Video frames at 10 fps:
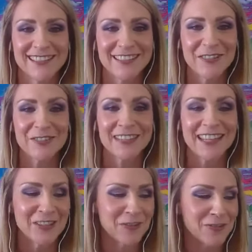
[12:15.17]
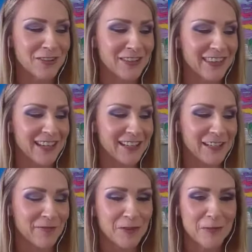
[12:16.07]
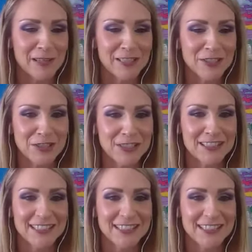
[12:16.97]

So thank you for that information.